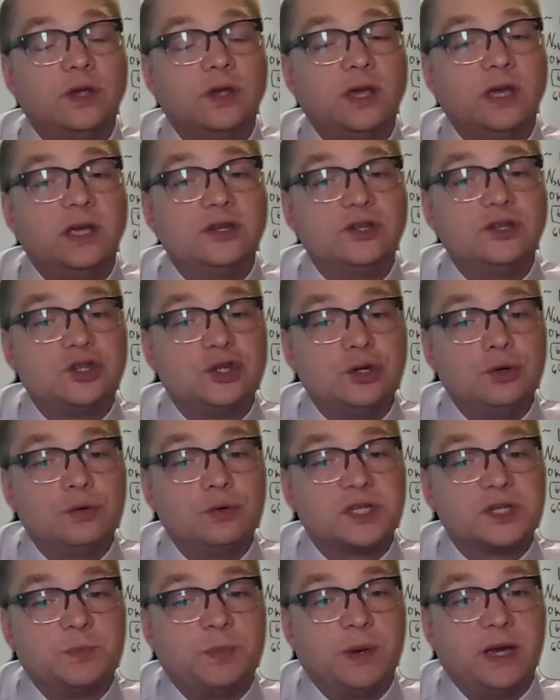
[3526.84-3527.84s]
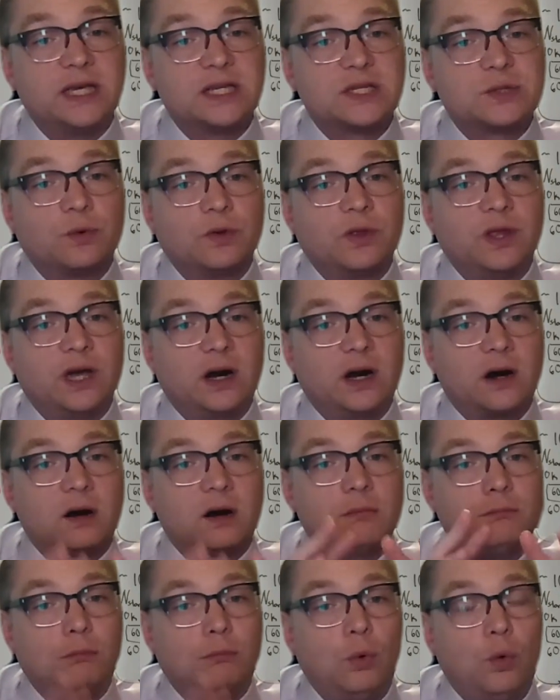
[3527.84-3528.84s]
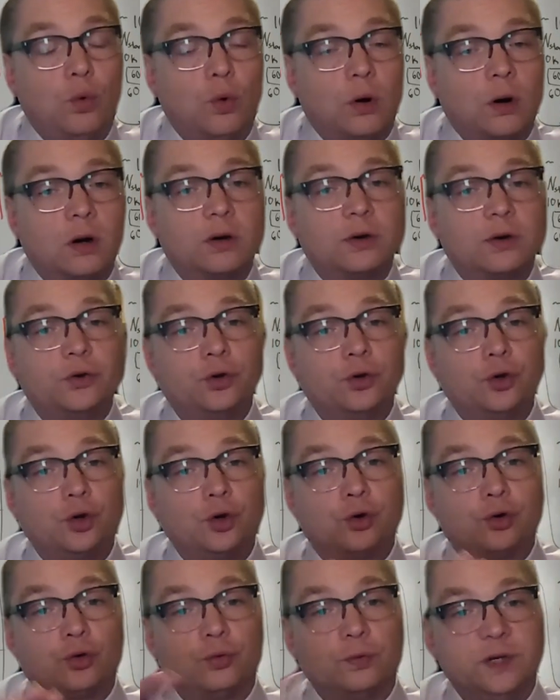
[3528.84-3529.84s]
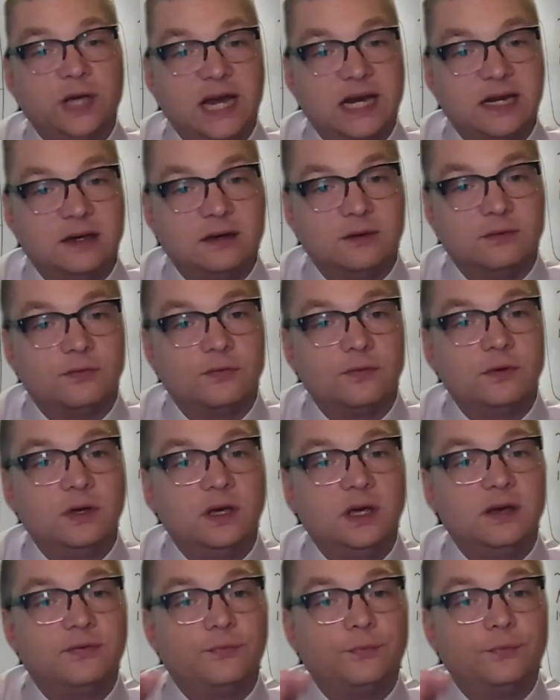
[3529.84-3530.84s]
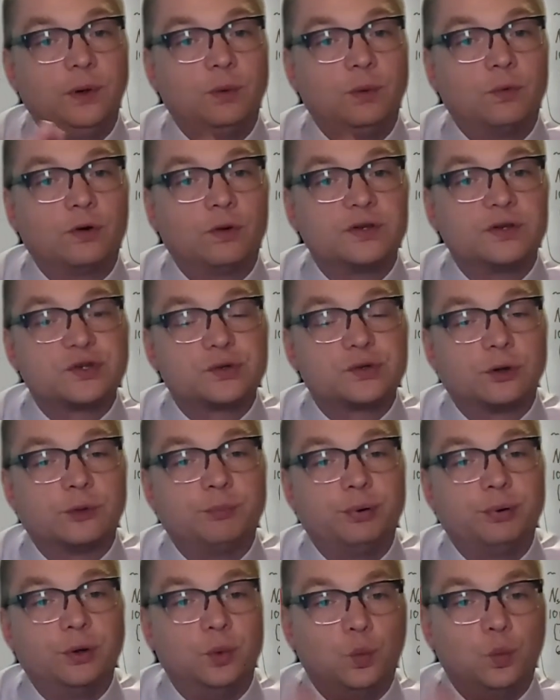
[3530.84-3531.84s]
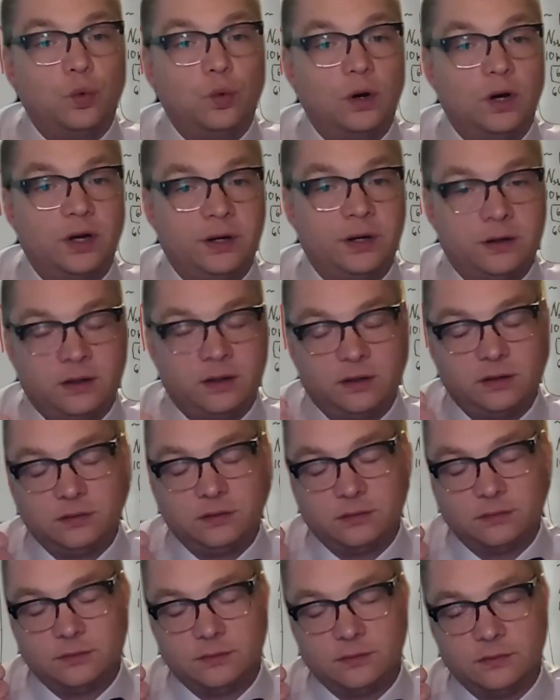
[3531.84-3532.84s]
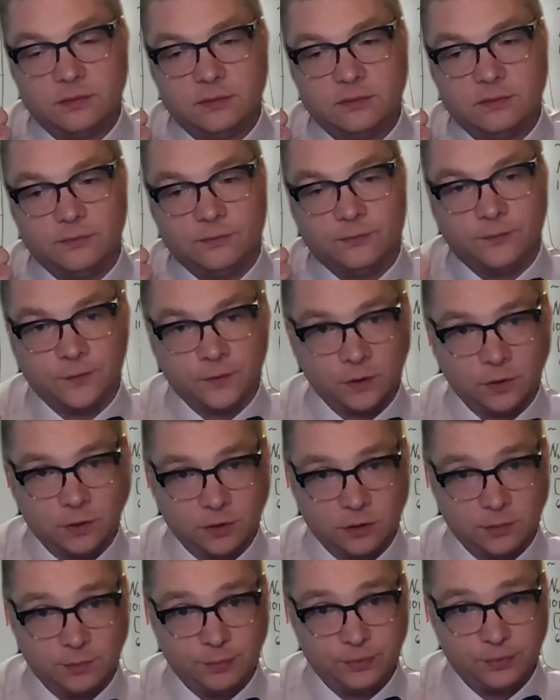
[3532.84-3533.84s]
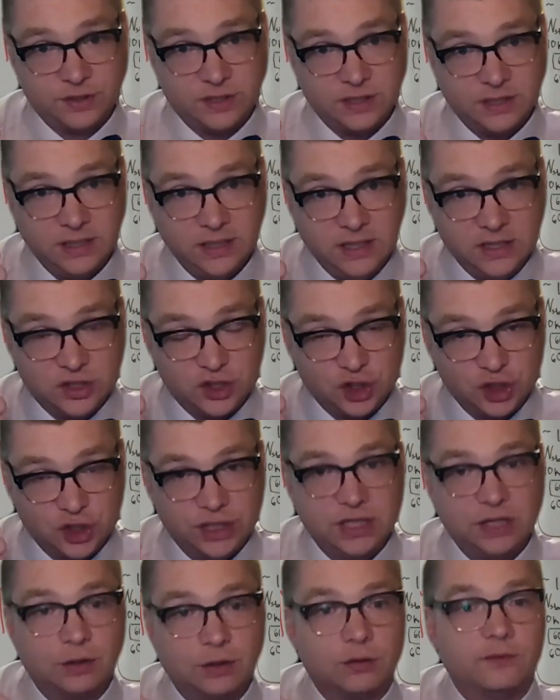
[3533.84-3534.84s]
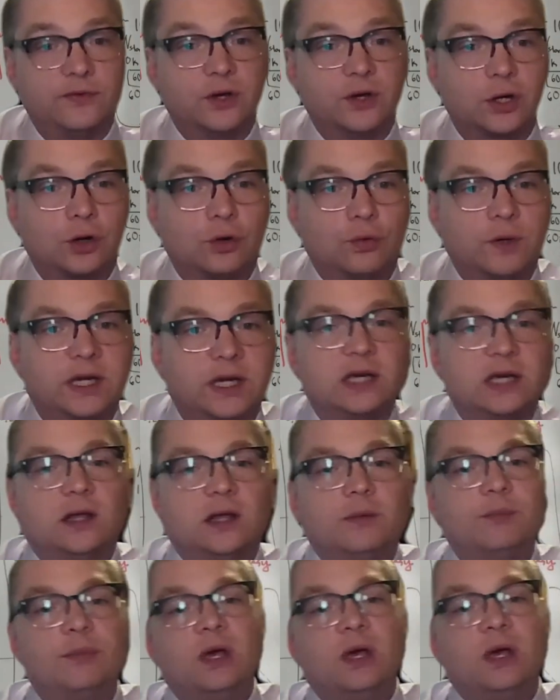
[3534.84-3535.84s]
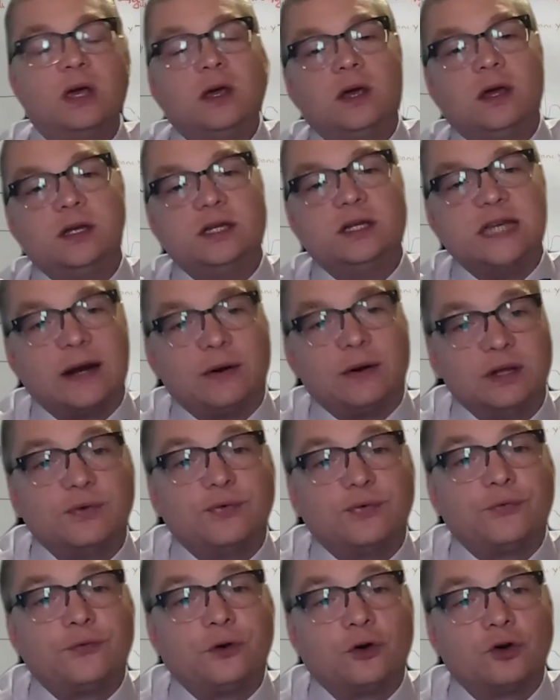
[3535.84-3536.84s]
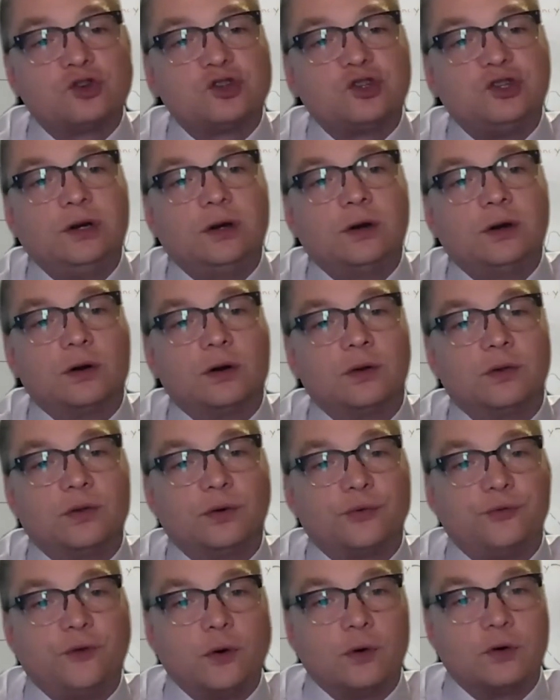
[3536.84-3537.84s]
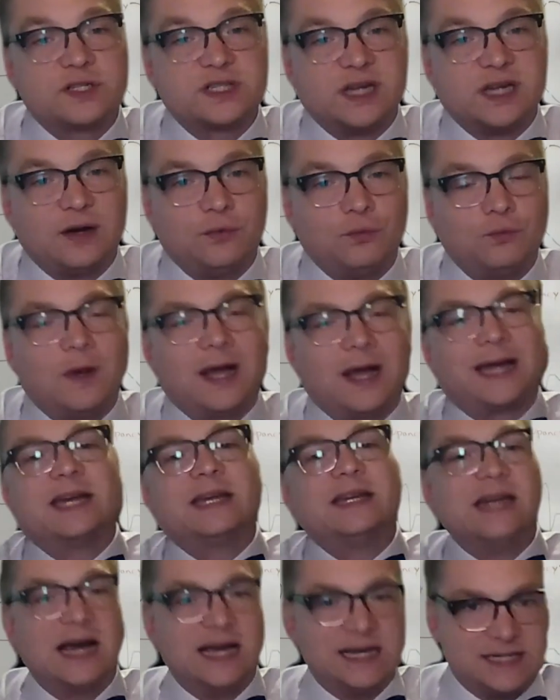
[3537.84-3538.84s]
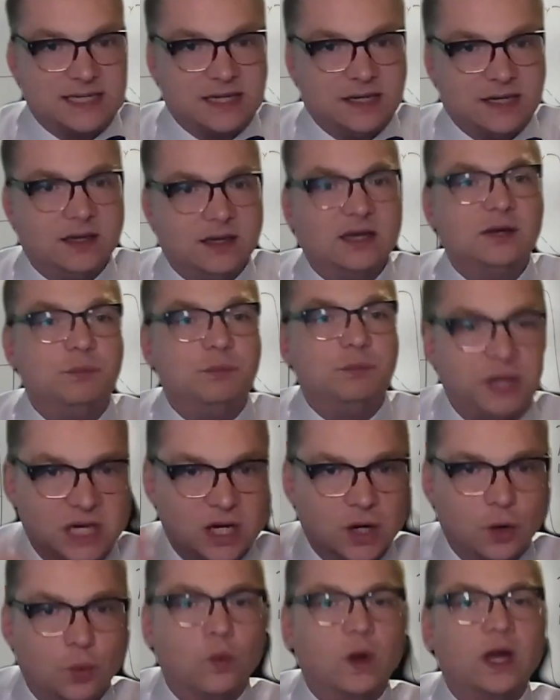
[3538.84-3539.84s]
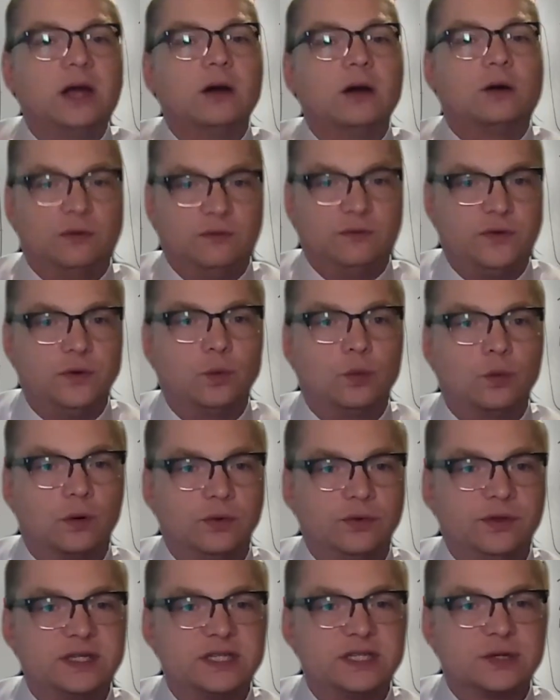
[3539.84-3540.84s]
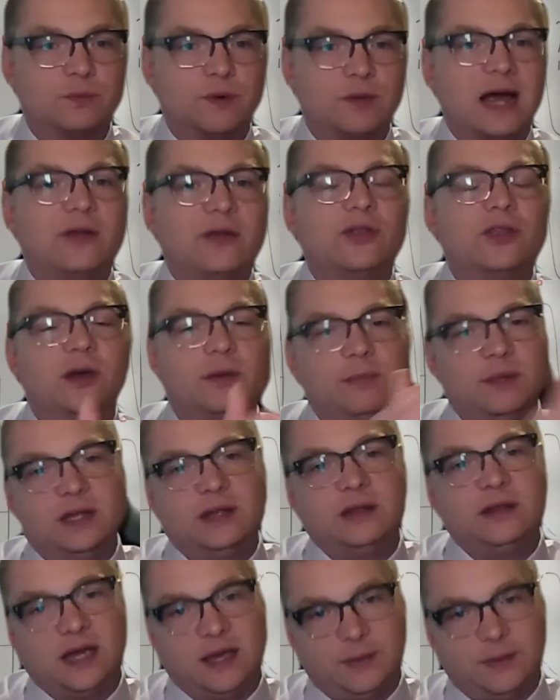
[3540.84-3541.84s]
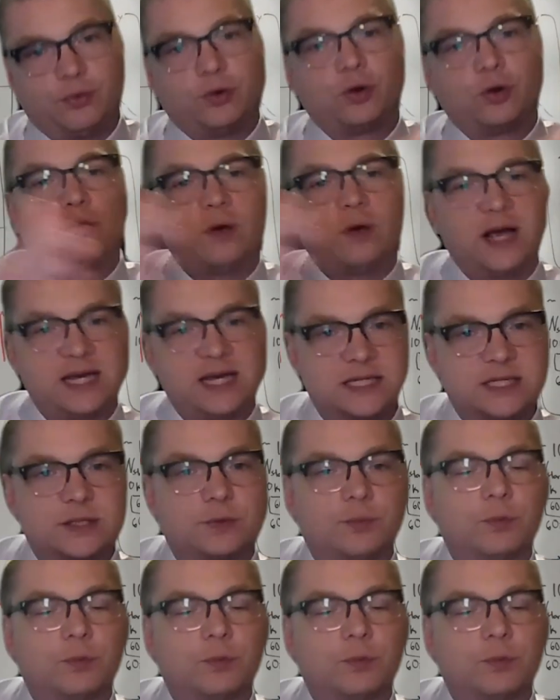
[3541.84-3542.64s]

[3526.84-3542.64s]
into a space where they are more creative. If we were to sort of put one verb to each year of the curriculum, down in the first year, they're focused on recognizing and being aware of the world that's around them. And then they progress